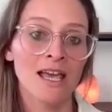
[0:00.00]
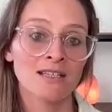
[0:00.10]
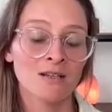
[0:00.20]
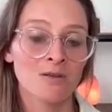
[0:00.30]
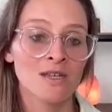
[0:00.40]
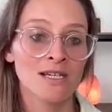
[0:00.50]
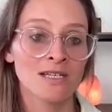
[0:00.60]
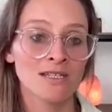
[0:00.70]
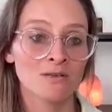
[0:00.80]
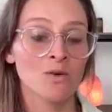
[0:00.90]
And so
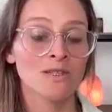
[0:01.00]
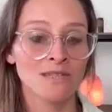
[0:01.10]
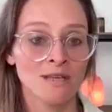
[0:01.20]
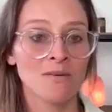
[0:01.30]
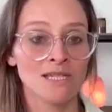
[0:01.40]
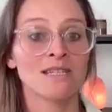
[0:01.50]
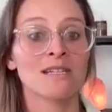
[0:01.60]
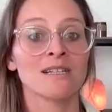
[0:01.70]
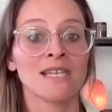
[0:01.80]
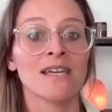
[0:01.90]
this was the
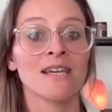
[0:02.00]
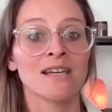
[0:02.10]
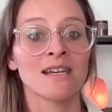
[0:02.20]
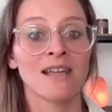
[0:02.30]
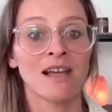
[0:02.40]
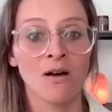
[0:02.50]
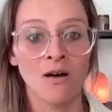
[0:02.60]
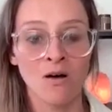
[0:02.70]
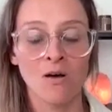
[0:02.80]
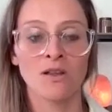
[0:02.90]
missing link, and like
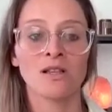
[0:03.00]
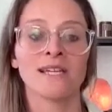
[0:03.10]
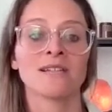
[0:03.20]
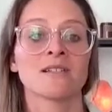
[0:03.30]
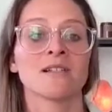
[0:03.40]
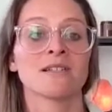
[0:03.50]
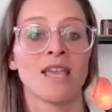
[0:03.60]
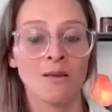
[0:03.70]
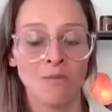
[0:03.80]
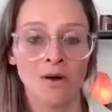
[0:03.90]
all the lights just
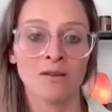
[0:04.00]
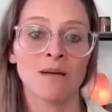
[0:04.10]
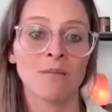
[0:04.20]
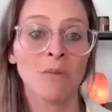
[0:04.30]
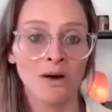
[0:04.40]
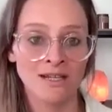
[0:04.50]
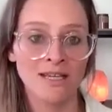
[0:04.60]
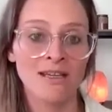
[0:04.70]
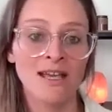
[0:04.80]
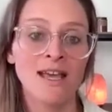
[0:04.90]
came on in my
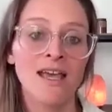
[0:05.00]
body.